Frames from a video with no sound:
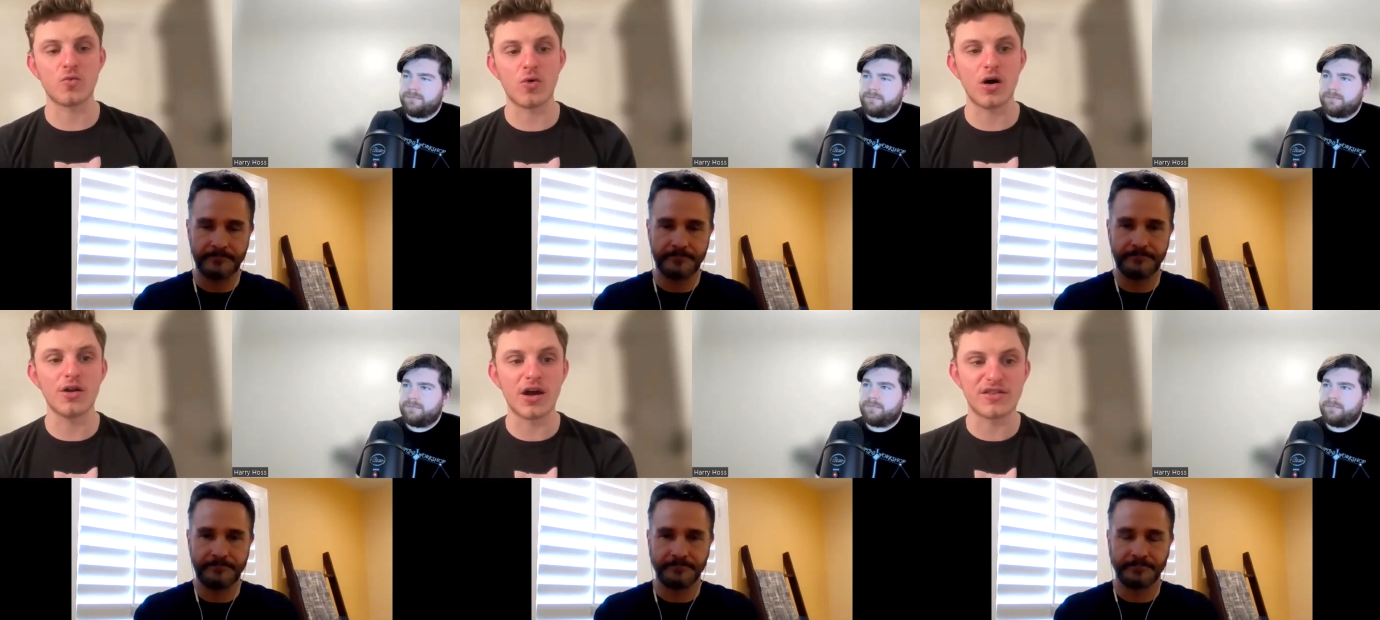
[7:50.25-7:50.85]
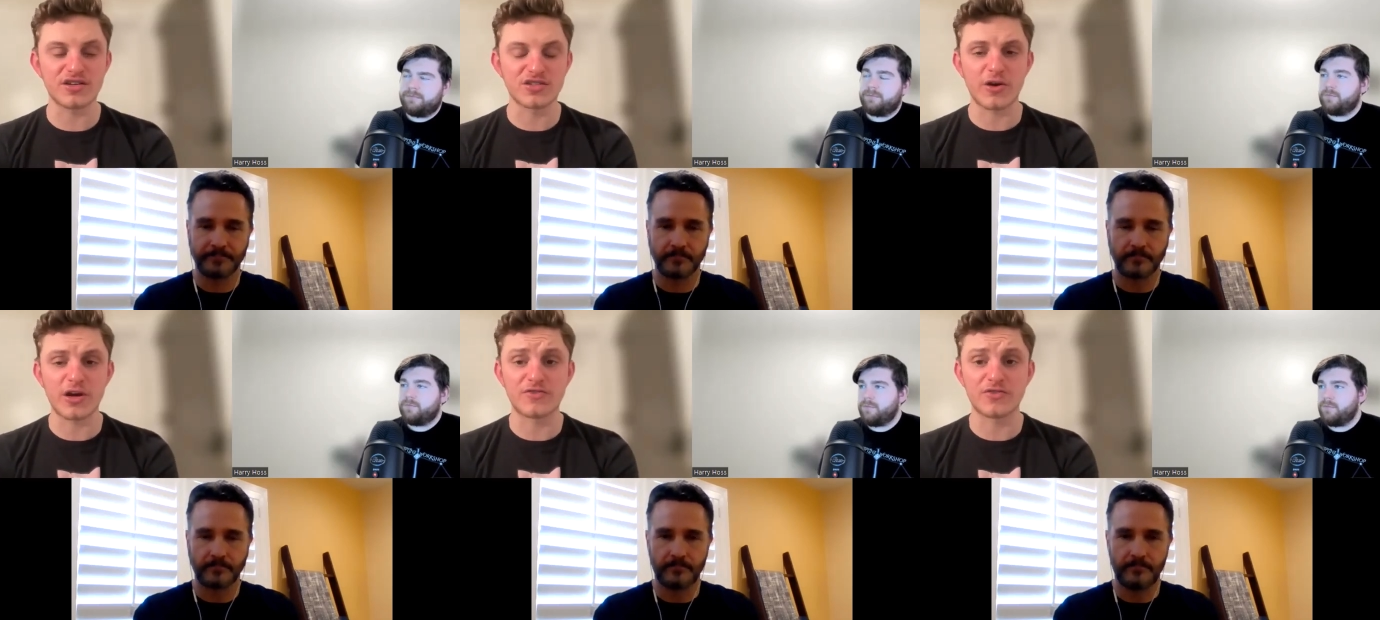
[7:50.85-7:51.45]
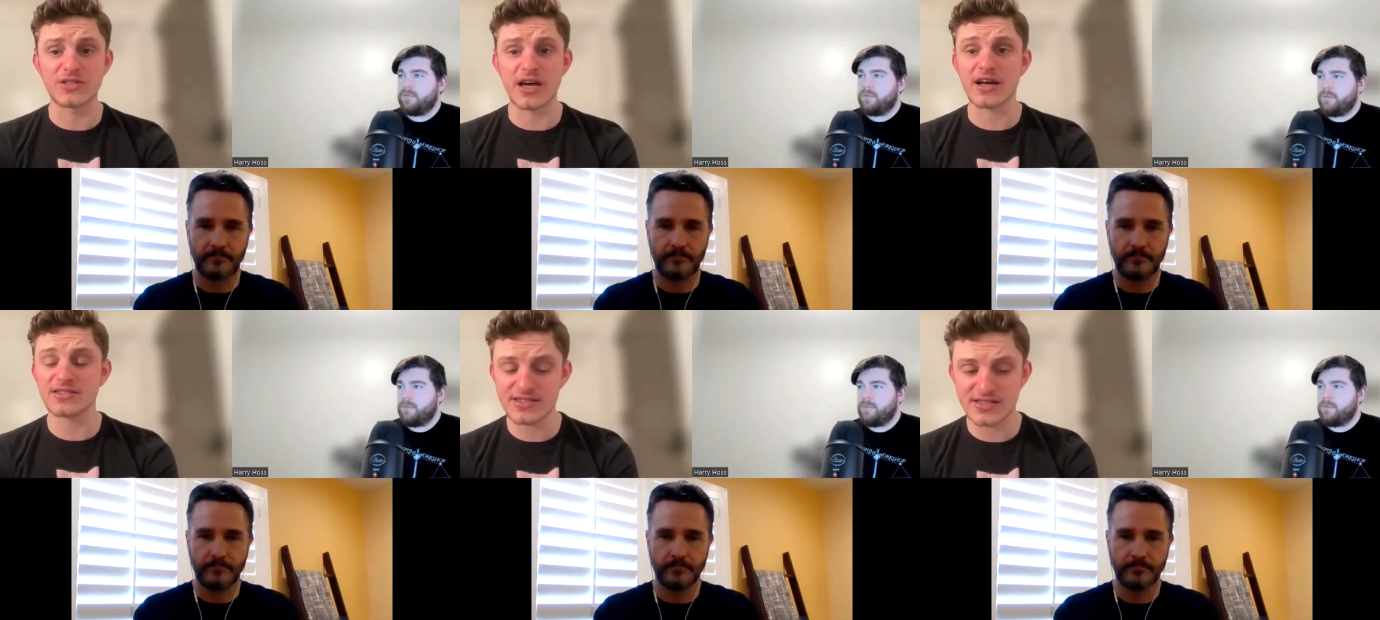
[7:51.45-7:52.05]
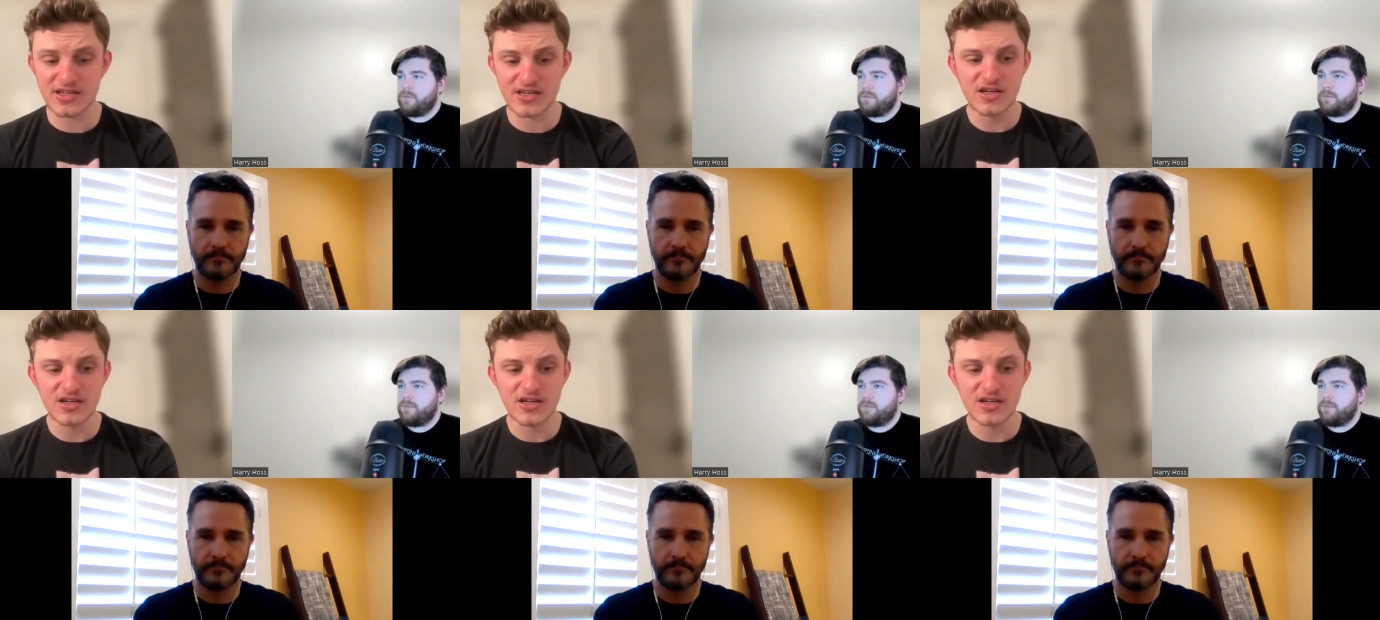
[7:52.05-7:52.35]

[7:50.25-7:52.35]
Speaker 1: One, I think it's going after taxes.